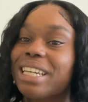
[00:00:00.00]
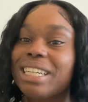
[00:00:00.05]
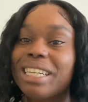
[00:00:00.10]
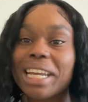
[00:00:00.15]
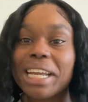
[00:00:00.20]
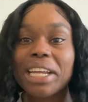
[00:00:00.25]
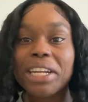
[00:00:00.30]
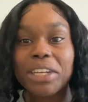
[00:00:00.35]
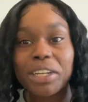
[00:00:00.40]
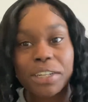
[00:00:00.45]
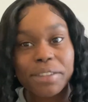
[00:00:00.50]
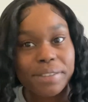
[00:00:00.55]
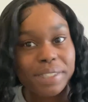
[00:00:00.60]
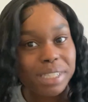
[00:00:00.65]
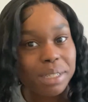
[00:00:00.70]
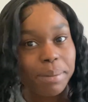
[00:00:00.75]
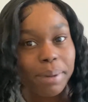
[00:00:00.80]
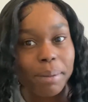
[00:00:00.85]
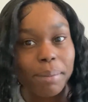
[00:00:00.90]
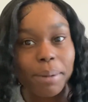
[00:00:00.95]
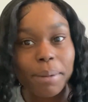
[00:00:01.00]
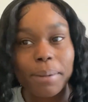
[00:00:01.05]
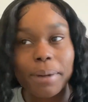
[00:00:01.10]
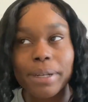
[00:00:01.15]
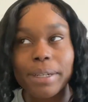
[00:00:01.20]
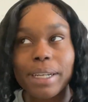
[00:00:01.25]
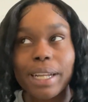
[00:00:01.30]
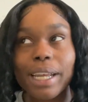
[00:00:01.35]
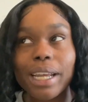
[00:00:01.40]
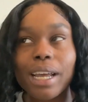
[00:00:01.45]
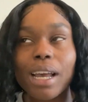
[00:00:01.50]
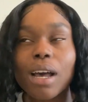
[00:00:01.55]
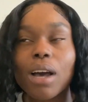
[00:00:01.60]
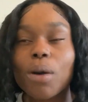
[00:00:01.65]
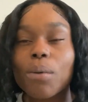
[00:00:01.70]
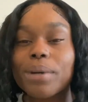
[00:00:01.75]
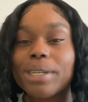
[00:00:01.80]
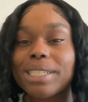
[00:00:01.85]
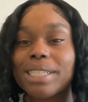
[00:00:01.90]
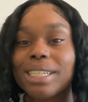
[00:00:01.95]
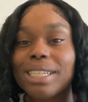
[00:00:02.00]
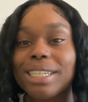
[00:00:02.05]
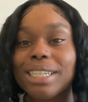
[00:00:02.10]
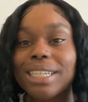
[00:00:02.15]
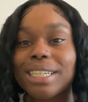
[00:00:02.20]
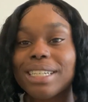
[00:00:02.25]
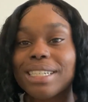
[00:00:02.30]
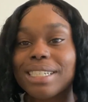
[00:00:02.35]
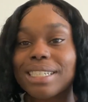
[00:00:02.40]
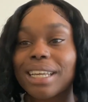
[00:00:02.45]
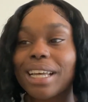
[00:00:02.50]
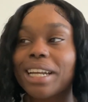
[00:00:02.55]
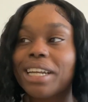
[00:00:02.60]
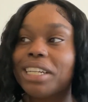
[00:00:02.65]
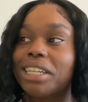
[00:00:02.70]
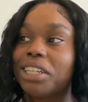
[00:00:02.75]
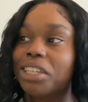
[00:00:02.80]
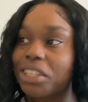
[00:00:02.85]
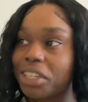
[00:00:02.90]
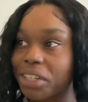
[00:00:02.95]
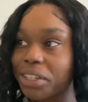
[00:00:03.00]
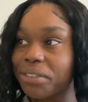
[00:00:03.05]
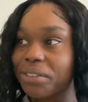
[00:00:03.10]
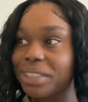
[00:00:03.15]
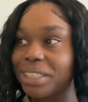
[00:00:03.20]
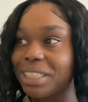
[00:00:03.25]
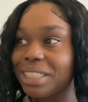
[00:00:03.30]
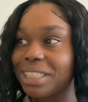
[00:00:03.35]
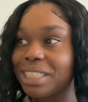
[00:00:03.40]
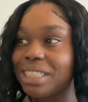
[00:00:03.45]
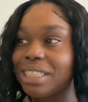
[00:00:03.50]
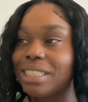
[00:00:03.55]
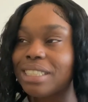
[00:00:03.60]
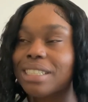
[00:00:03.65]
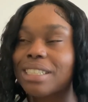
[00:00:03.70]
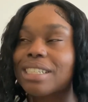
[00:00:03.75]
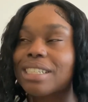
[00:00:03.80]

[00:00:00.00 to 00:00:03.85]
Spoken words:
and nervous about my birthday. I always seem to get excited and nervous. It's just